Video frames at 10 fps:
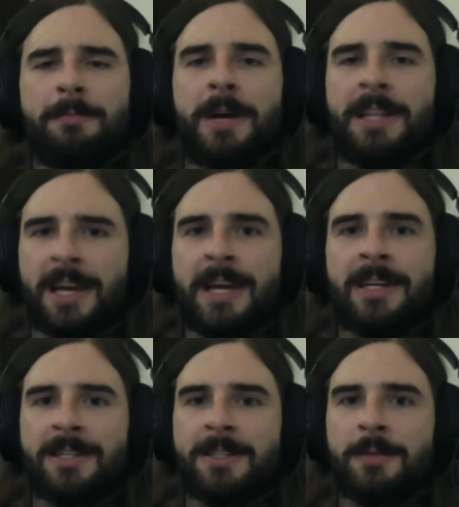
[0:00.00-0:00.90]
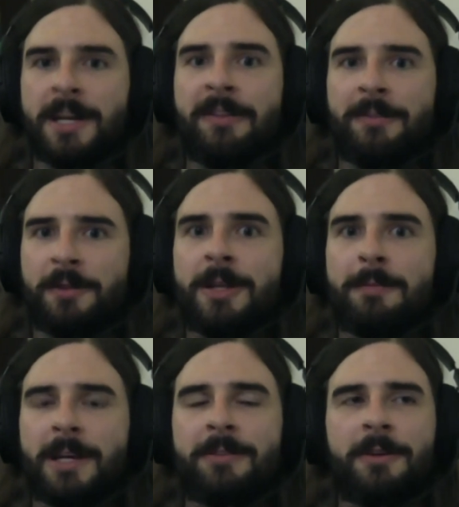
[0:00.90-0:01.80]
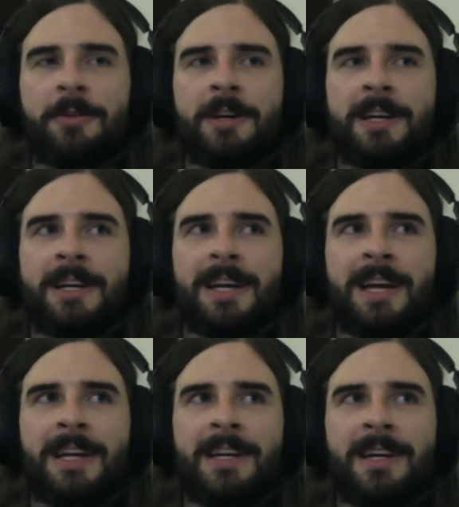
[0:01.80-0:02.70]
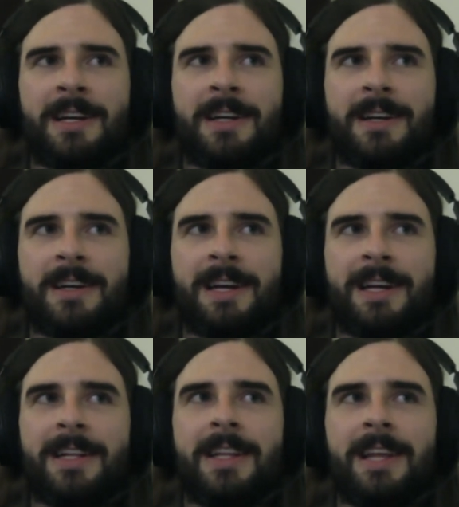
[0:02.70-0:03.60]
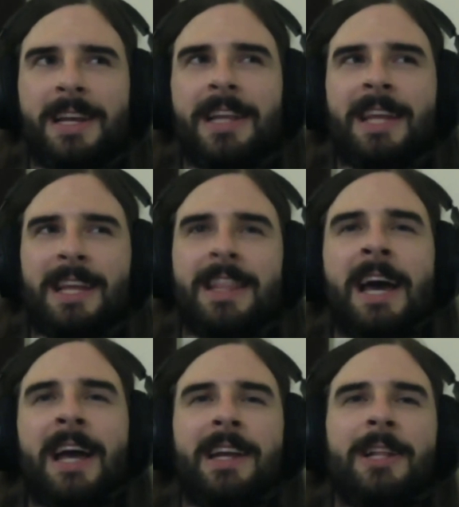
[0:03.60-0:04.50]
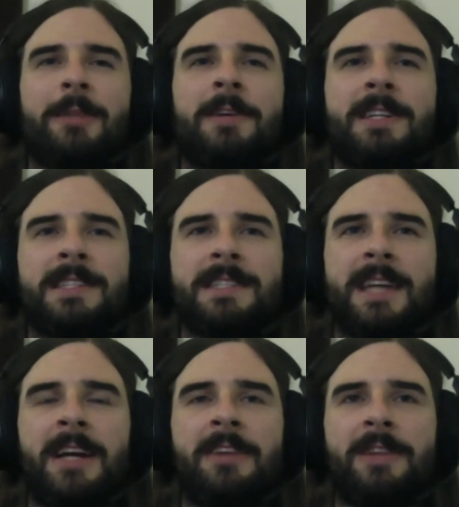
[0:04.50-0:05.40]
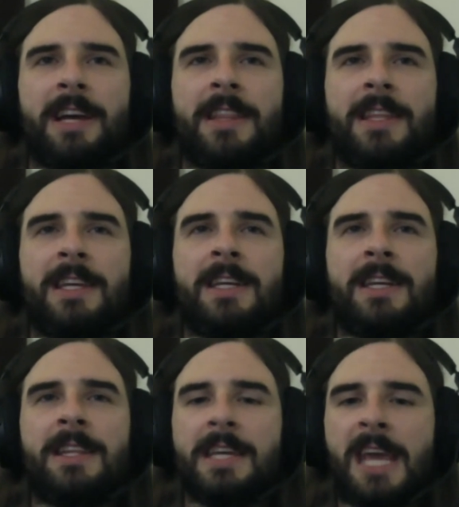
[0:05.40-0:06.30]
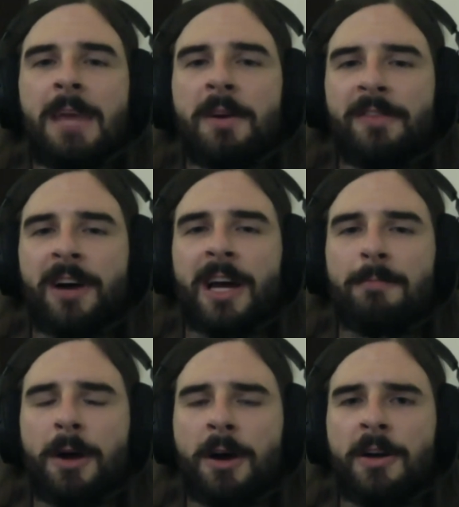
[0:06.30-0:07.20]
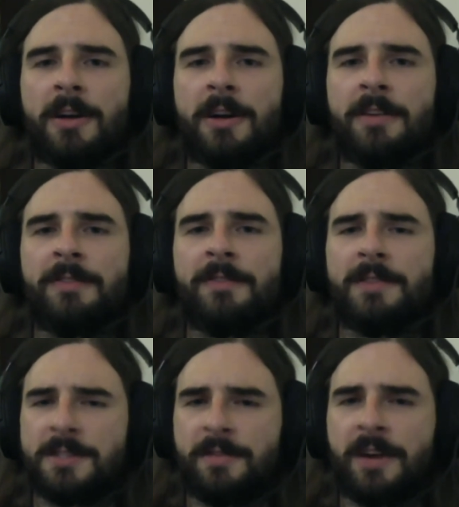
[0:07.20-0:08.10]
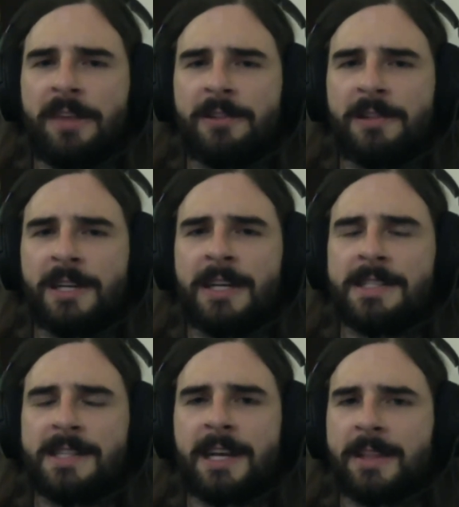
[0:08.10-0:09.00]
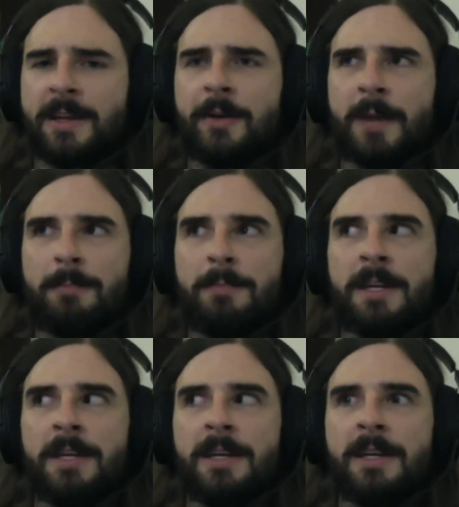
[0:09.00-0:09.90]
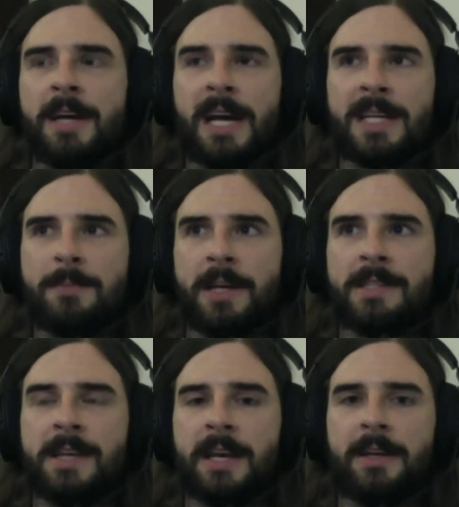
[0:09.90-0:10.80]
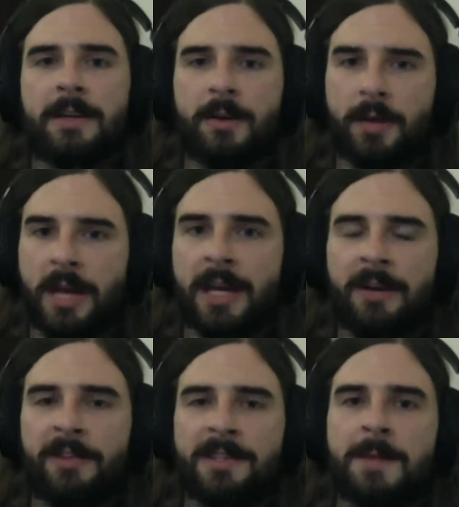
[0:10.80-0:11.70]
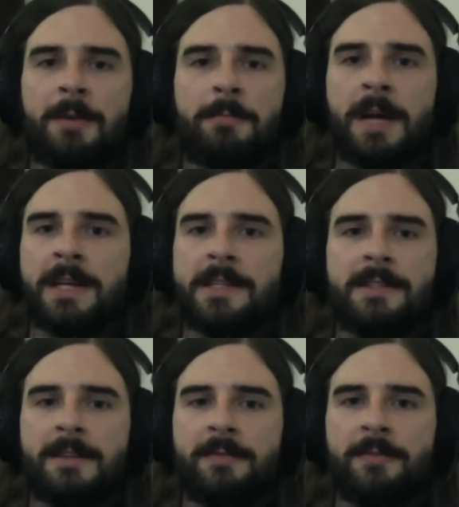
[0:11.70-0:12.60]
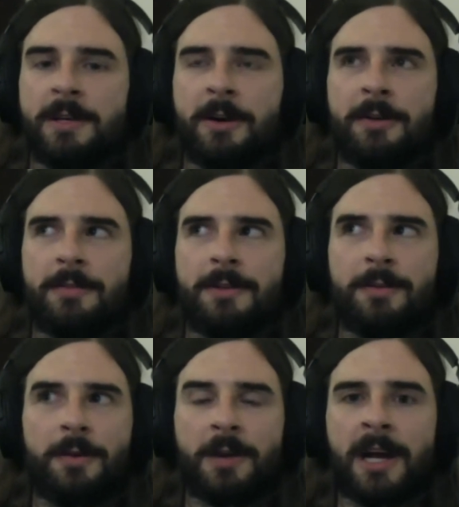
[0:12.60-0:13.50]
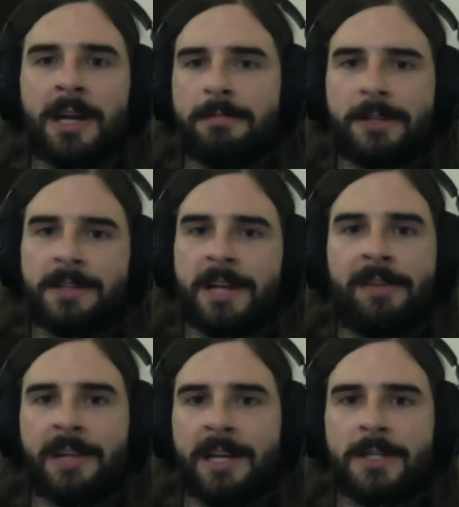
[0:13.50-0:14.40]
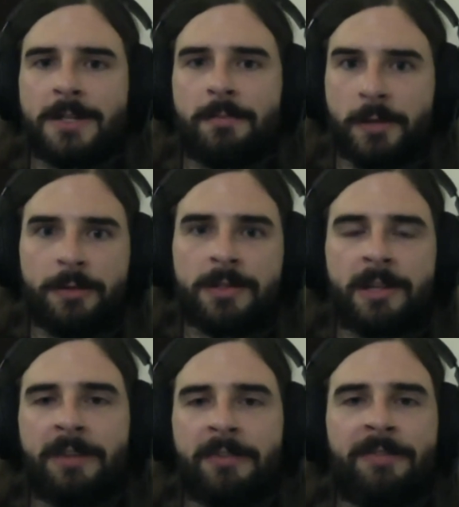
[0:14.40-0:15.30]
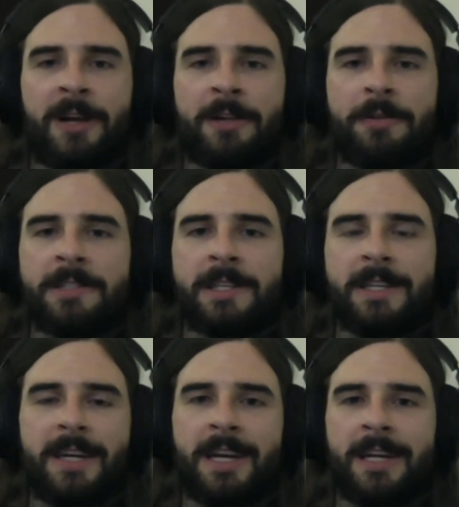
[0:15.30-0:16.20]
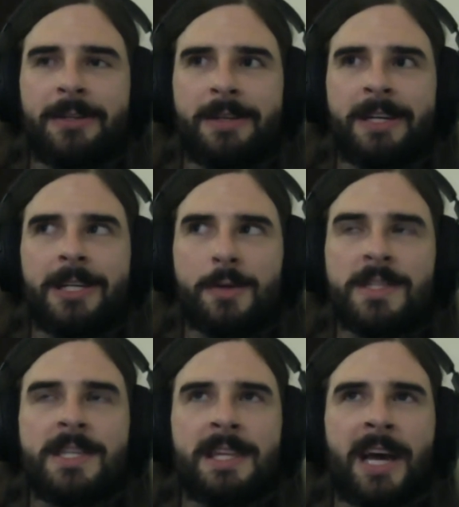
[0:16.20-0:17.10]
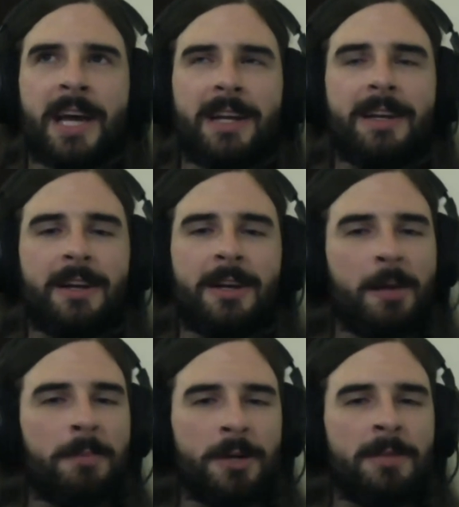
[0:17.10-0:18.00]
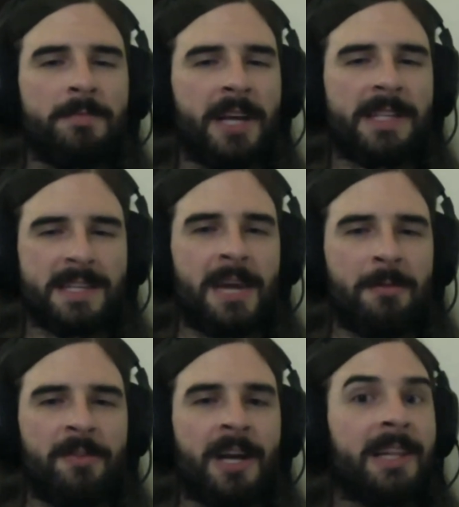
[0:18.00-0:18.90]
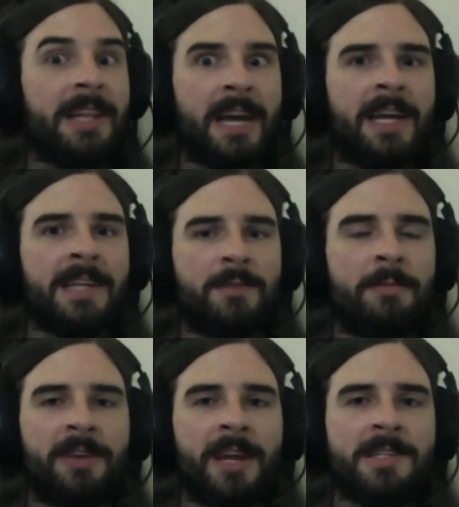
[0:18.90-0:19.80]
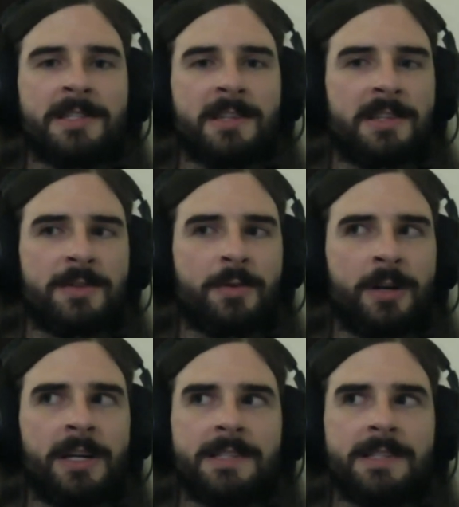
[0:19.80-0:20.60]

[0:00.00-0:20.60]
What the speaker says: By the end, you might have a really big crew, and I think that element is kind of like the gamified part of survival. It's like there might be aspects like, got to get over this mountain pass. If we don't do it right, there's an avalanche. We lose a lot of our followers, and you see that number that's gamified, and that has ramifications on the story.